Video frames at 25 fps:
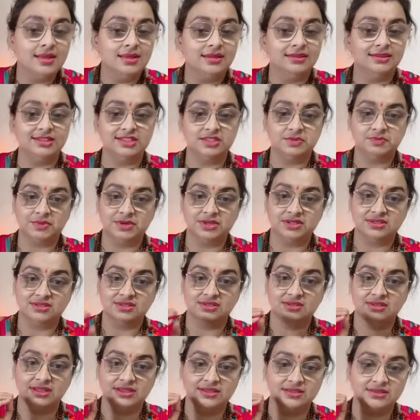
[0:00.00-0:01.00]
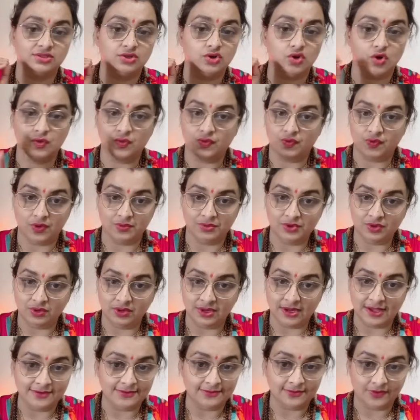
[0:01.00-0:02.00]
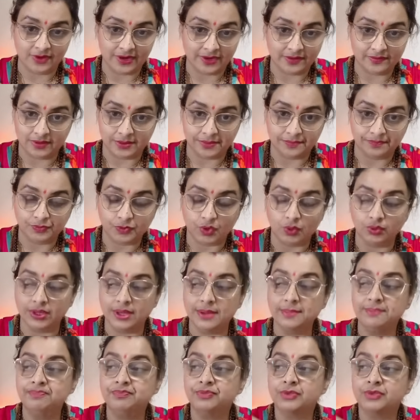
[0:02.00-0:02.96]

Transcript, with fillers: this person is gone from your life forever okay